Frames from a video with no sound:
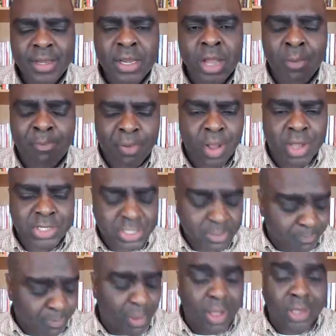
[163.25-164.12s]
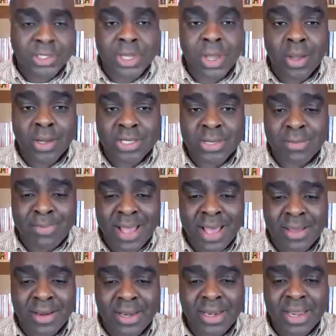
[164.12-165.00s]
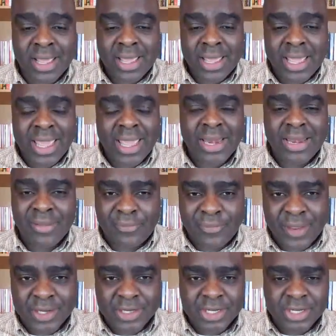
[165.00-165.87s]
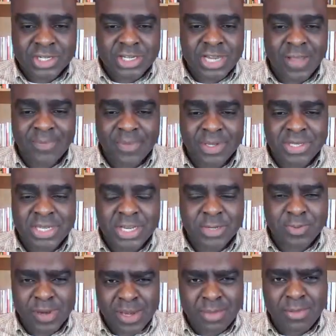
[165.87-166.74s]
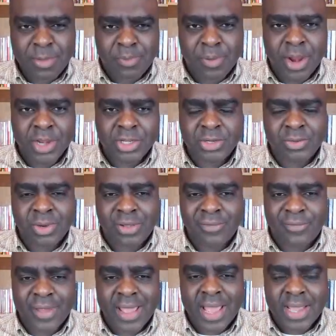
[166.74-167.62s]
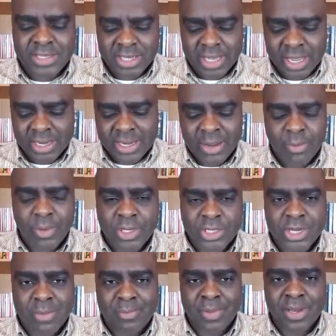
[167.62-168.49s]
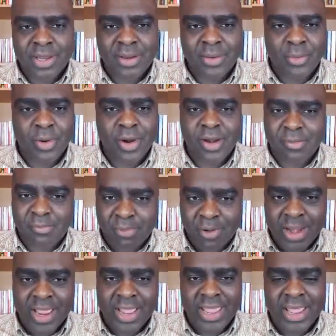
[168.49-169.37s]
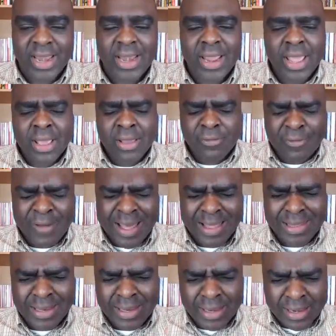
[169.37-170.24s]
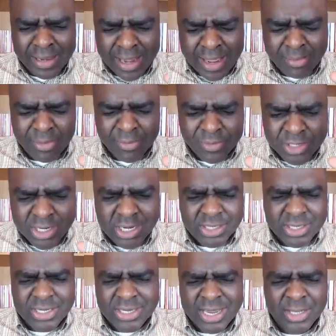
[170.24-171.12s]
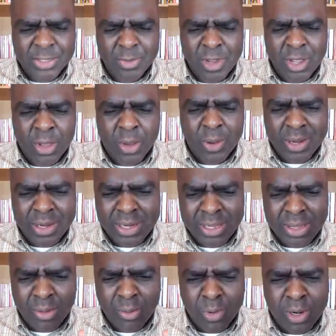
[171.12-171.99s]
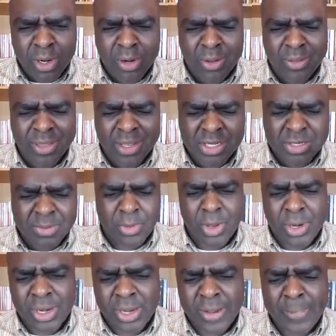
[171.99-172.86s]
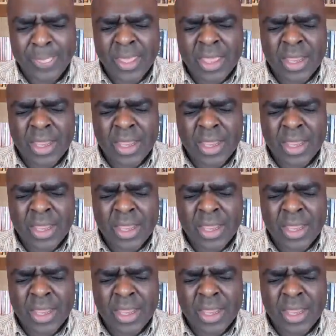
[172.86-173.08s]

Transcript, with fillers: the apostle paul talks about it in ephesians chapter 6 but let me pray you real fast then we jump into the word and pray again father in the name of jesus as we go into your word on this morning